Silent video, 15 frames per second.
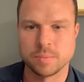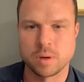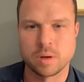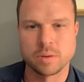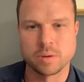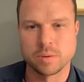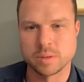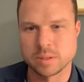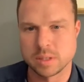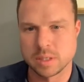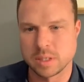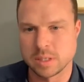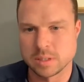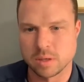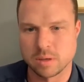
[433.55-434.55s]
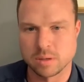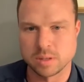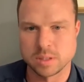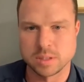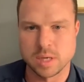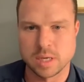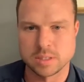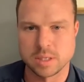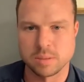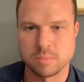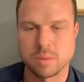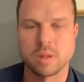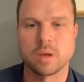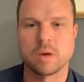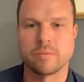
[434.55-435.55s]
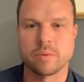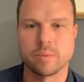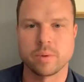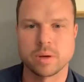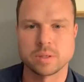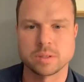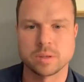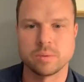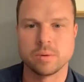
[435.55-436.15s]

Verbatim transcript: Although it it is all the exact same thing everywhere, so